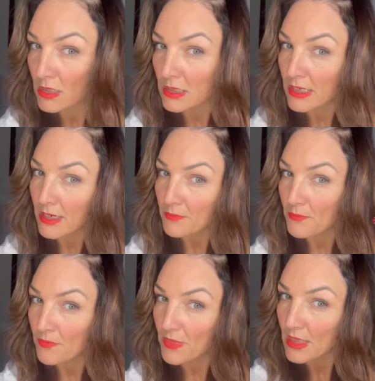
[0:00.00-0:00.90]
yep.
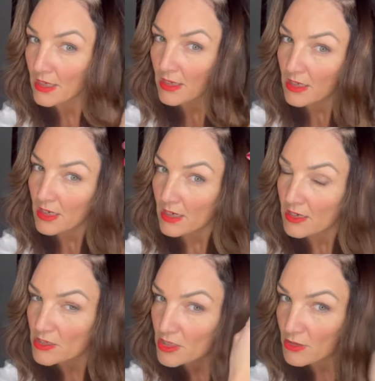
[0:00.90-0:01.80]
And
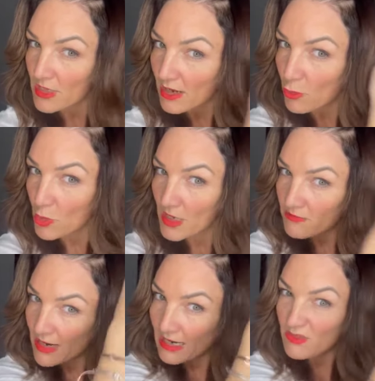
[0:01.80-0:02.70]
then you do that all the way
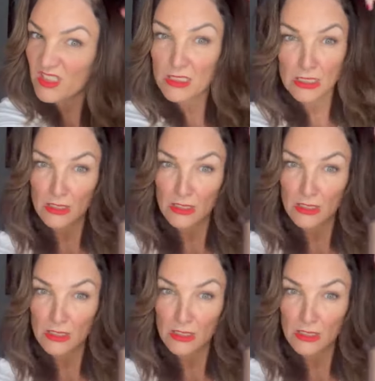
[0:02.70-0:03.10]
around,